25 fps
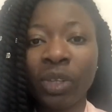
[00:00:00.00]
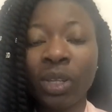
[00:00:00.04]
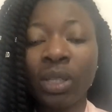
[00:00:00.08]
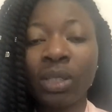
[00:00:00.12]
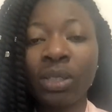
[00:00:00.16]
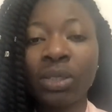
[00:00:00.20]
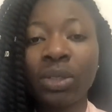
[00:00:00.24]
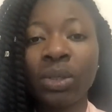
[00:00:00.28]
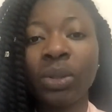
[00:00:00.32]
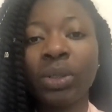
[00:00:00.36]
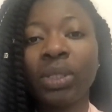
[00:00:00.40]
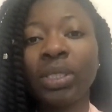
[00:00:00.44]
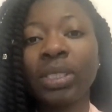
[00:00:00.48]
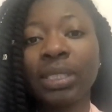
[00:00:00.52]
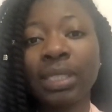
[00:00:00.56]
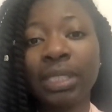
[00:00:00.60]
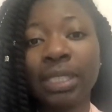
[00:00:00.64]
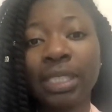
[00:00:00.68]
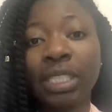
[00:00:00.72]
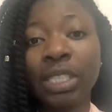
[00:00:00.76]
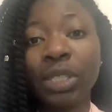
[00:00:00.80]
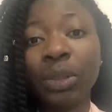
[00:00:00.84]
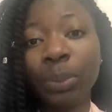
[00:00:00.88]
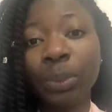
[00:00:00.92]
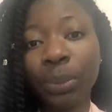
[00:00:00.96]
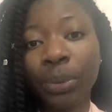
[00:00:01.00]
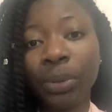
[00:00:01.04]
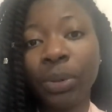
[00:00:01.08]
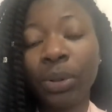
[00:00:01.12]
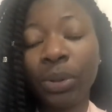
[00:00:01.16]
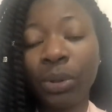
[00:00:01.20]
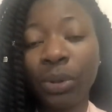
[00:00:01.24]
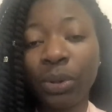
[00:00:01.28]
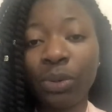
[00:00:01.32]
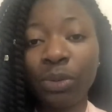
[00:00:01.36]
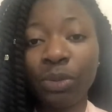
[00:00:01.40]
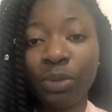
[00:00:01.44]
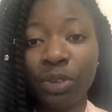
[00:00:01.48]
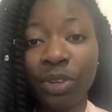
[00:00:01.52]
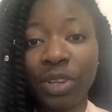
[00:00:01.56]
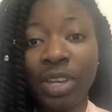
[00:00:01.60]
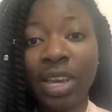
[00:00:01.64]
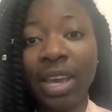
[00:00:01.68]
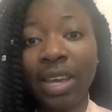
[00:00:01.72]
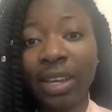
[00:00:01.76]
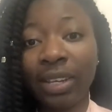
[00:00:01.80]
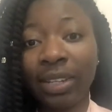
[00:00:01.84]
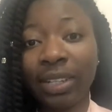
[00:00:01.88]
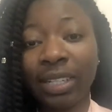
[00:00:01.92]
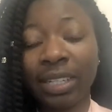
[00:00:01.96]
study the epoch of
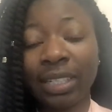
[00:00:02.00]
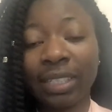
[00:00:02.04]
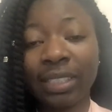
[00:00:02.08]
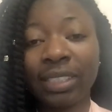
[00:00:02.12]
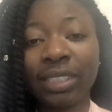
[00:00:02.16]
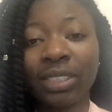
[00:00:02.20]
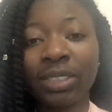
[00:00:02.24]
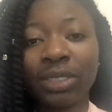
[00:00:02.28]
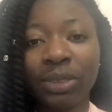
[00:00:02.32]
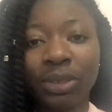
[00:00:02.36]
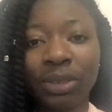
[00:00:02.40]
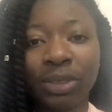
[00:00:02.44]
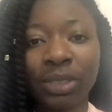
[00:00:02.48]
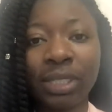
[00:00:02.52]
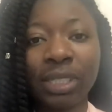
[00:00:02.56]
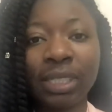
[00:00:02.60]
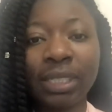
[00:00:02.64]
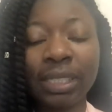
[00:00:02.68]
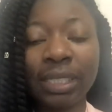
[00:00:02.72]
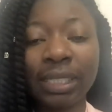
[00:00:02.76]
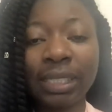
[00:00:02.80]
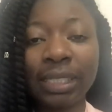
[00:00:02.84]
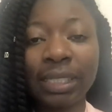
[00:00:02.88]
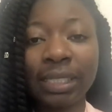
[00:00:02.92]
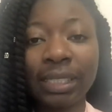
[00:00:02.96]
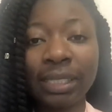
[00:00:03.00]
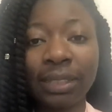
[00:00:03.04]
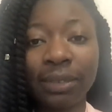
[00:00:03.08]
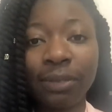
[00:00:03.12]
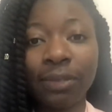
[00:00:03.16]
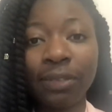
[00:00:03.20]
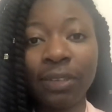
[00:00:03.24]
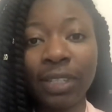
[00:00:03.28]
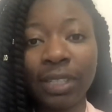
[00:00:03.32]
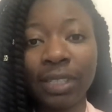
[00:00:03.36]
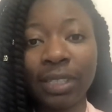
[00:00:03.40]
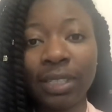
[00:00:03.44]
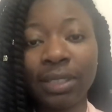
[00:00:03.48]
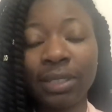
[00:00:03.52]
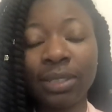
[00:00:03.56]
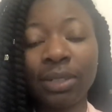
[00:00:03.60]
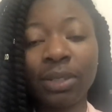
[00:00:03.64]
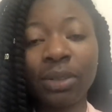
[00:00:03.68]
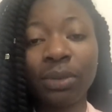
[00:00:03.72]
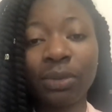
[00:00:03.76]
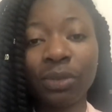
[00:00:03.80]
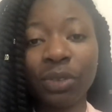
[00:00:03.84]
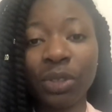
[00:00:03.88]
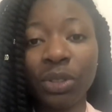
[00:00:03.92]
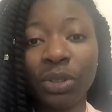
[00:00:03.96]
reionization. This is a phase
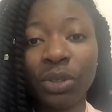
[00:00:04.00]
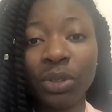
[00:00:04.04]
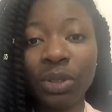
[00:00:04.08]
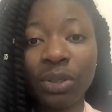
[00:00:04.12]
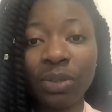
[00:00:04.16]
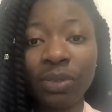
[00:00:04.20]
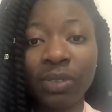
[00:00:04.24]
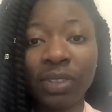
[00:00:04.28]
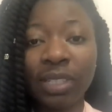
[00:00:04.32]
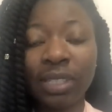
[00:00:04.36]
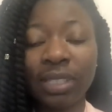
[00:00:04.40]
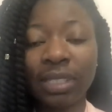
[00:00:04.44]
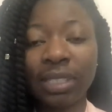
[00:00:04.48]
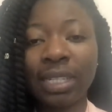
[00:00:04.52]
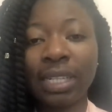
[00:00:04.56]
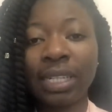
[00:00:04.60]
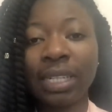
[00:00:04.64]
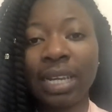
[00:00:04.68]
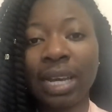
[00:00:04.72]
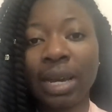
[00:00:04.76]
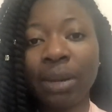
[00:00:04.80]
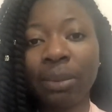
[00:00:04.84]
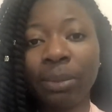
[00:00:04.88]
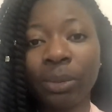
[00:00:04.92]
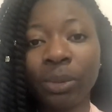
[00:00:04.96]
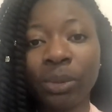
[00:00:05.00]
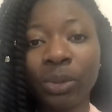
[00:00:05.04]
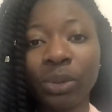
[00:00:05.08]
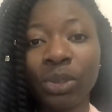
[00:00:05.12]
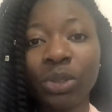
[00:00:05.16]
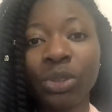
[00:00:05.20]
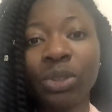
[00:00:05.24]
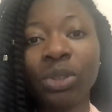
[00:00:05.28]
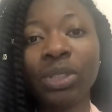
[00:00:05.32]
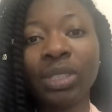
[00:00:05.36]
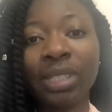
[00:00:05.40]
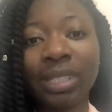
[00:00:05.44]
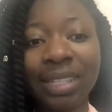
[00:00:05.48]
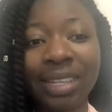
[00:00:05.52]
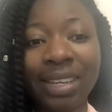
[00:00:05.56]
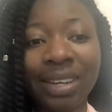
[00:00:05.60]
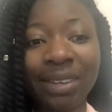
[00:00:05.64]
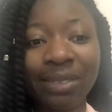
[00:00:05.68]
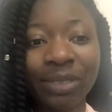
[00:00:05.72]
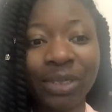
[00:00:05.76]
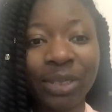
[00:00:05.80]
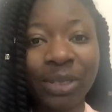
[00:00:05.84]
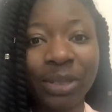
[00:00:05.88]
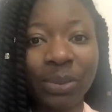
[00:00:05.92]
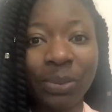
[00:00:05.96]
of the universe that happened shortly
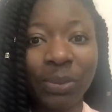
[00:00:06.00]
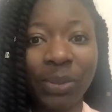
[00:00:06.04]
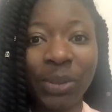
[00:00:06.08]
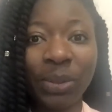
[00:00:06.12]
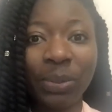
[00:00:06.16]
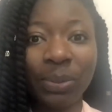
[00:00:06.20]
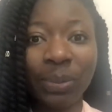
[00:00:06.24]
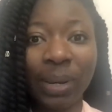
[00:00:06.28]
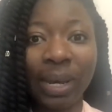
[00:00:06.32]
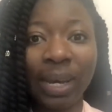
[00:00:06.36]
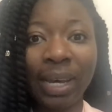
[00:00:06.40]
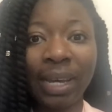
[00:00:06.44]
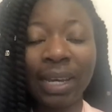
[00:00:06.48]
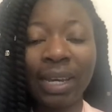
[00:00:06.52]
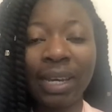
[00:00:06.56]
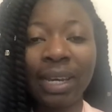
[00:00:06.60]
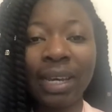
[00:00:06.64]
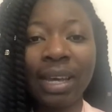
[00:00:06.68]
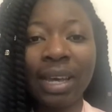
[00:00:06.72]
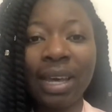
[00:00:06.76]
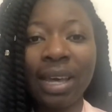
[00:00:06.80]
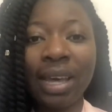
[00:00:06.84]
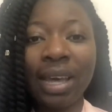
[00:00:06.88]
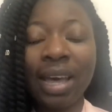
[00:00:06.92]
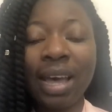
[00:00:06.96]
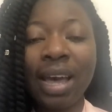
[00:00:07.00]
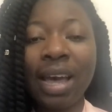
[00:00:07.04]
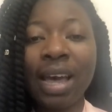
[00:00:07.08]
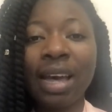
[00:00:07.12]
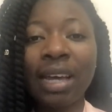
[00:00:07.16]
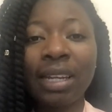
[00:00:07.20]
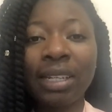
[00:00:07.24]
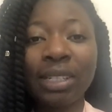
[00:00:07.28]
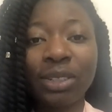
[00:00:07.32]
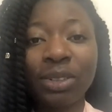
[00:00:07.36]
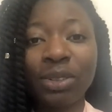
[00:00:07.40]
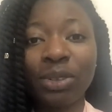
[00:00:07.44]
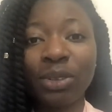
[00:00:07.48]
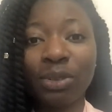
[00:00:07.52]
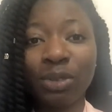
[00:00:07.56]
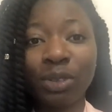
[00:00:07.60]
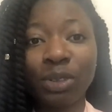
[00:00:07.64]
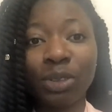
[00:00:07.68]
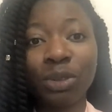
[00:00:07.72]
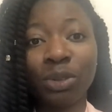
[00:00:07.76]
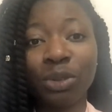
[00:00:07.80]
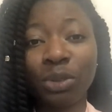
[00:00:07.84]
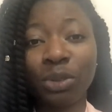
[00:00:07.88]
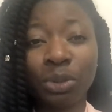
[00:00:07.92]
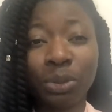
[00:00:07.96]
after the Big Bang. Uh, the
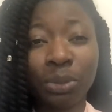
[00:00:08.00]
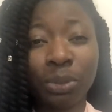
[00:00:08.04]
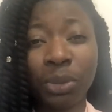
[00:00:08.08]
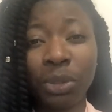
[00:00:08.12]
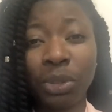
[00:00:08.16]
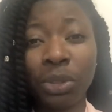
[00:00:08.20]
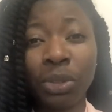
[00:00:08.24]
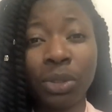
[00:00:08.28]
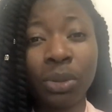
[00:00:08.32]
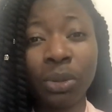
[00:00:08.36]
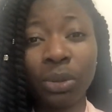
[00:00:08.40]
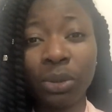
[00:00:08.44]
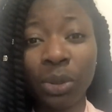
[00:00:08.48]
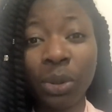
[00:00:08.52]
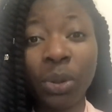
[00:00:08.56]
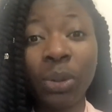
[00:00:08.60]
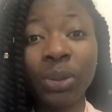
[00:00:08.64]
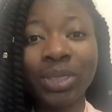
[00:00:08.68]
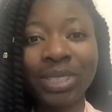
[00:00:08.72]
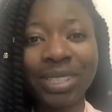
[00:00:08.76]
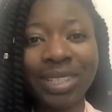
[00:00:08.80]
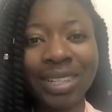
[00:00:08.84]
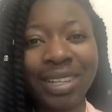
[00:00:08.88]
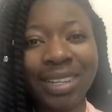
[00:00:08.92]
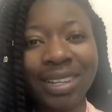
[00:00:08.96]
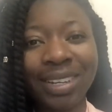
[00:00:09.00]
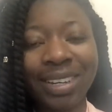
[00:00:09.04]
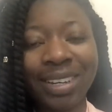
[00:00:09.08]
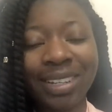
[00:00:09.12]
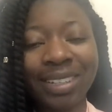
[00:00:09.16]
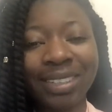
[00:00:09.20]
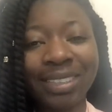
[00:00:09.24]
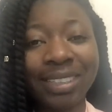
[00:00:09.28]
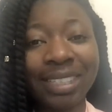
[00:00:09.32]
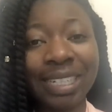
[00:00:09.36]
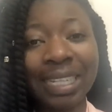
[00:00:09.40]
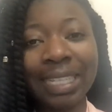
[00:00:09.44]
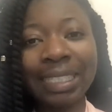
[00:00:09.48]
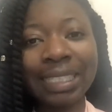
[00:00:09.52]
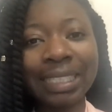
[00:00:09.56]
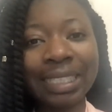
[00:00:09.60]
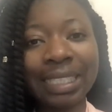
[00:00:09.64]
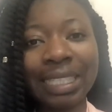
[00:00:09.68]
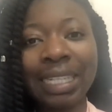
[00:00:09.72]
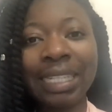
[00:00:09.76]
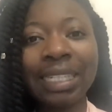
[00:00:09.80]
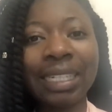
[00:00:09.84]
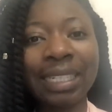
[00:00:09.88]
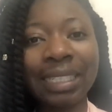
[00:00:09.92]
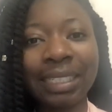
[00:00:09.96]
universe used to be a lot hotter and
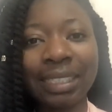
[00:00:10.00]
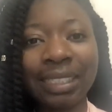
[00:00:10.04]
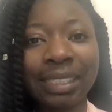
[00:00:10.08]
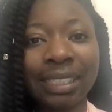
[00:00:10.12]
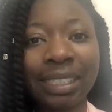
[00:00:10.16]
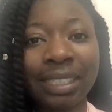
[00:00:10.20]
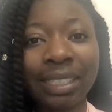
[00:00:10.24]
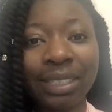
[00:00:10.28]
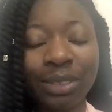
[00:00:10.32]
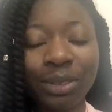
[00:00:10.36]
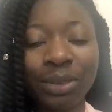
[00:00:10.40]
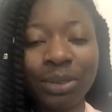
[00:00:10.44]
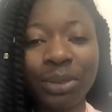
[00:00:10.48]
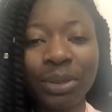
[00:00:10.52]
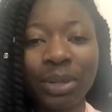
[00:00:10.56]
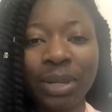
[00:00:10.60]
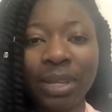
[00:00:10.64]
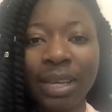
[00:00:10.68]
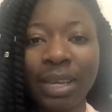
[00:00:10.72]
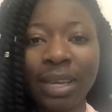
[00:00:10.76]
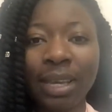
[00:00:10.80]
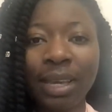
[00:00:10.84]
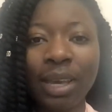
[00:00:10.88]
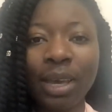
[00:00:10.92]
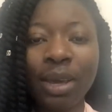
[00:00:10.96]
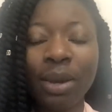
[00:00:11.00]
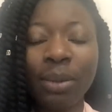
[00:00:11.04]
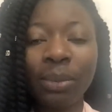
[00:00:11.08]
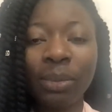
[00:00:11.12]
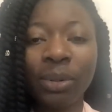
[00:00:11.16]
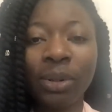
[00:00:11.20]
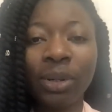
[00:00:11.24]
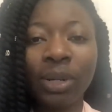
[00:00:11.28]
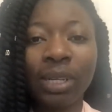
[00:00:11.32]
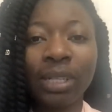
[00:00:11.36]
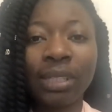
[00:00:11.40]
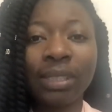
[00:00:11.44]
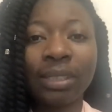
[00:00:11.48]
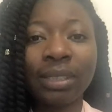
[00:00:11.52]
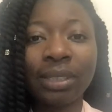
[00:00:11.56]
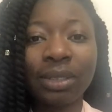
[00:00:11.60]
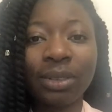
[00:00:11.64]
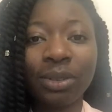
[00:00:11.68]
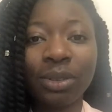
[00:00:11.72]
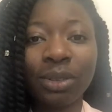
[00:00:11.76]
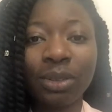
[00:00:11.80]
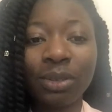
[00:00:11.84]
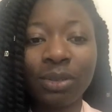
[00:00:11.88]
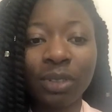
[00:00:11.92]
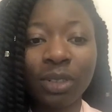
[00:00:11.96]
denser than it is today, but as the
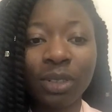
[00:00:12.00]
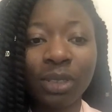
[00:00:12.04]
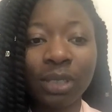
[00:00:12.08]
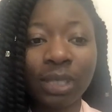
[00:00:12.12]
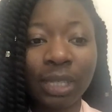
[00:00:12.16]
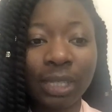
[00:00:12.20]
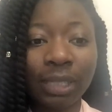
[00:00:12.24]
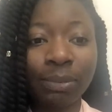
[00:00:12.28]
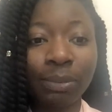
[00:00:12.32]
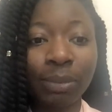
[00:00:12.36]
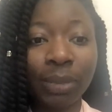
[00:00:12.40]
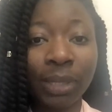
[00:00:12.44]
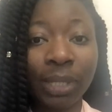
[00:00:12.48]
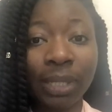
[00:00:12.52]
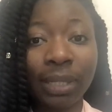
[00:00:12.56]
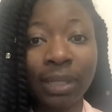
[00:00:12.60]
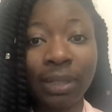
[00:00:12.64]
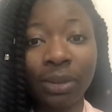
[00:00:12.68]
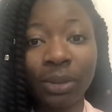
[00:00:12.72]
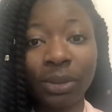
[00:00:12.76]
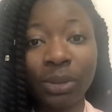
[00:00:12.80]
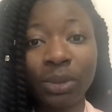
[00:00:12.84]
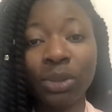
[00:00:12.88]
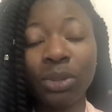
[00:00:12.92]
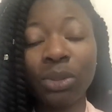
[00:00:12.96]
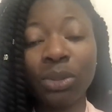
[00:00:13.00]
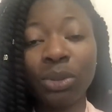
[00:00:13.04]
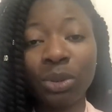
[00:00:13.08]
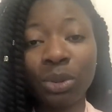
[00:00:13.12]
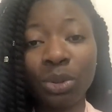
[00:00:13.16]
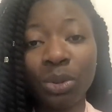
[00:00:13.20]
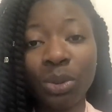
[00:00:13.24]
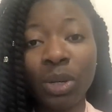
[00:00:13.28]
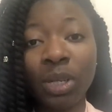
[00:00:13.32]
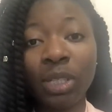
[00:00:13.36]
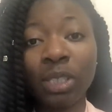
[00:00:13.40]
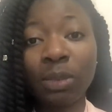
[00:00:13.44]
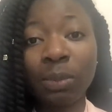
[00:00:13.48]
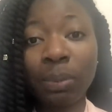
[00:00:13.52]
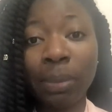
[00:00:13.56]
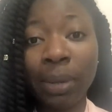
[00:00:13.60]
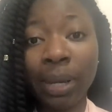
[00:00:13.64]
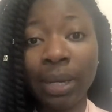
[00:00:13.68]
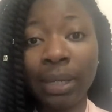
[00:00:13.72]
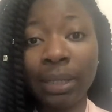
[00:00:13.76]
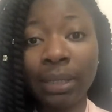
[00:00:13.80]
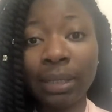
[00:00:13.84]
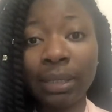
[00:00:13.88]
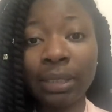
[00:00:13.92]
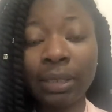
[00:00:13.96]
universe continued to
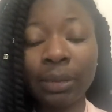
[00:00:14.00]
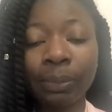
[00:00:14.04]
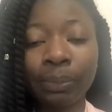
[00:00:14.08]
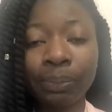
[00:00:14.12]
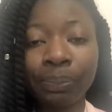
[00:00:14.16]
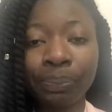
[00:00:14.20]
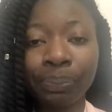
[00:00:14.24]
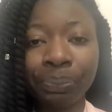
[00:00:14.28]
expand,